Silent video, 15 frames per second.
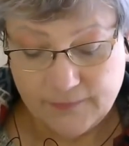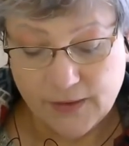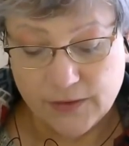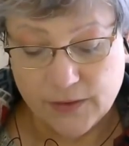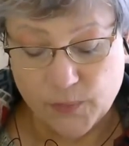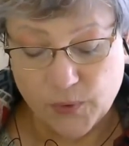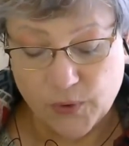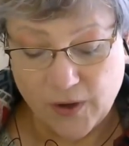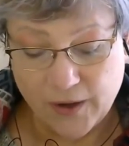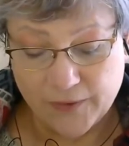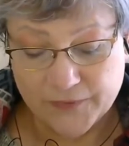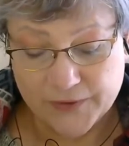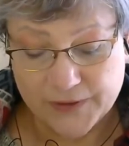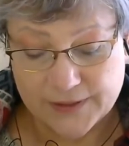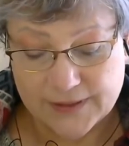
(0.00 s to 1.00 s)
The more
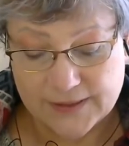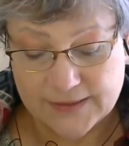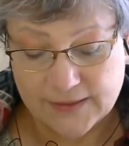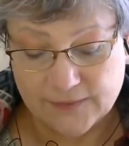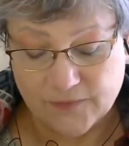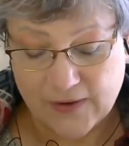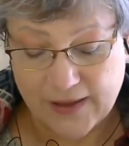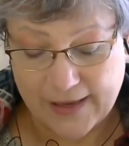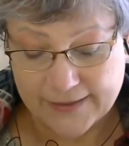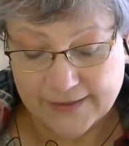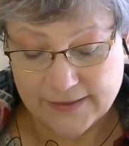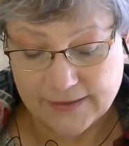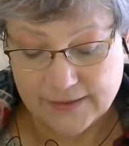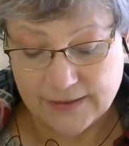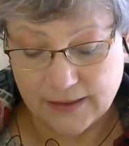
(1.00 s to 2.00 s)
often it is
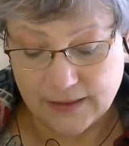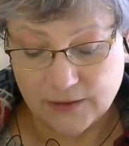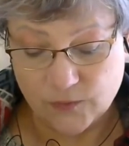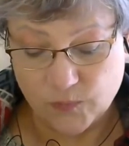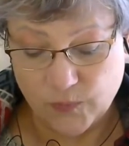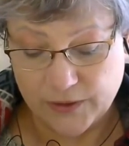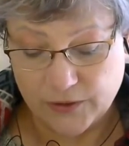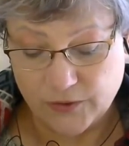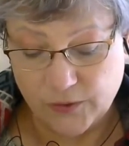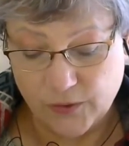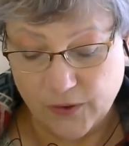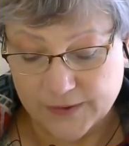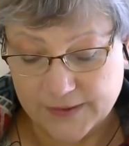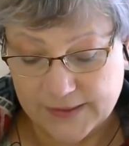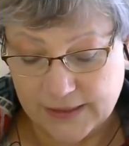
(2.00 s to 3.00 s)
invited in when you
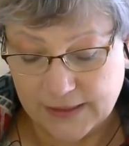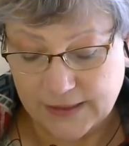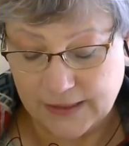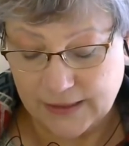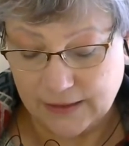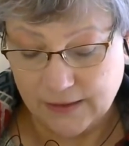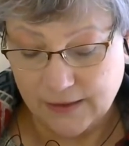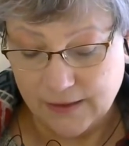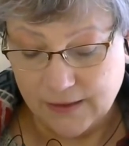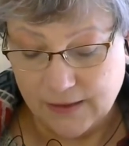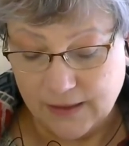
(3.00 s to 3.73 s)
are sinking